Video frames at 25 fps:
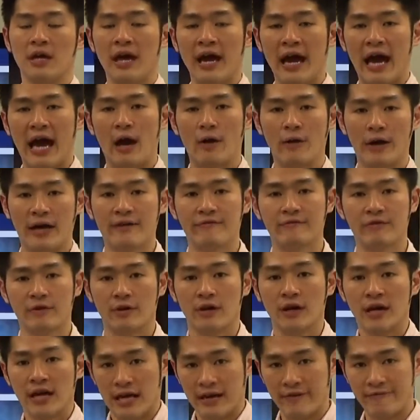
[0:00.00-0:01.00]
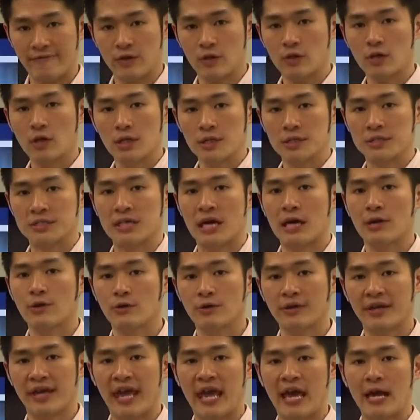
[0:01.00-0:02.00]
However, if you assign
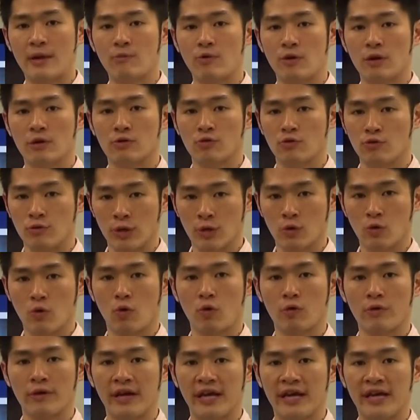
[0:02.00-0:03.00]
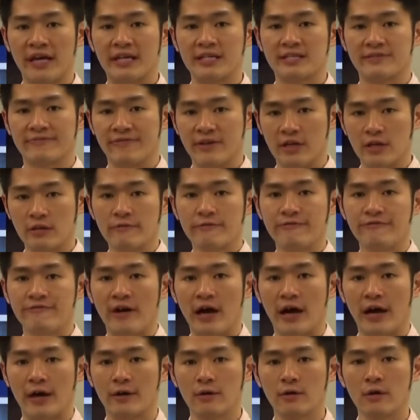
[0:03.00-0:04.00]
your camera to record his video
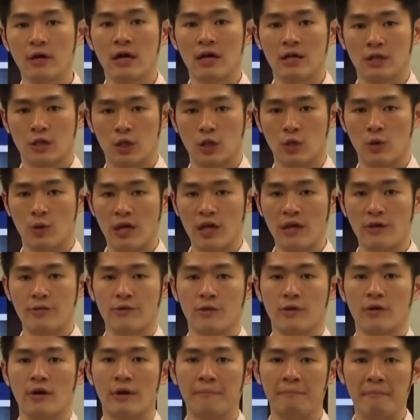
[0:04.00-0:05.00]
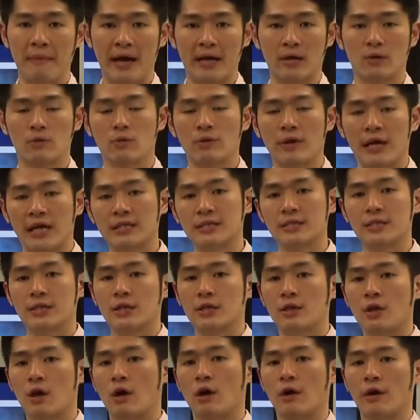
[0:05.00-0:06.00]
file to either a micro
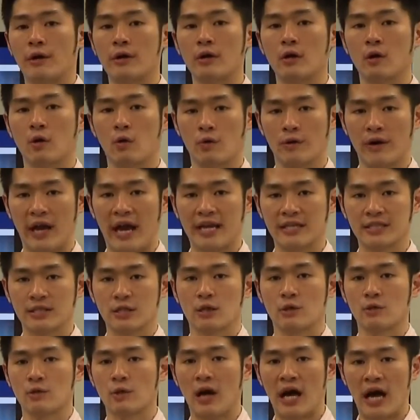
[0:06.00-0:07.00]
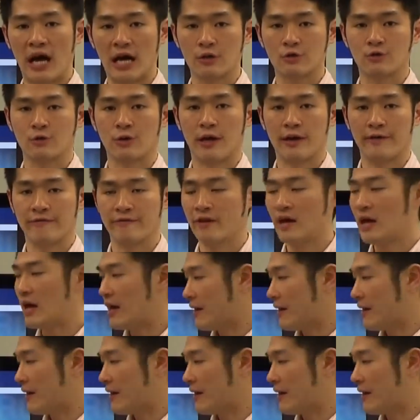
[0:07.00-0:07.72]
SD card or external hard drive,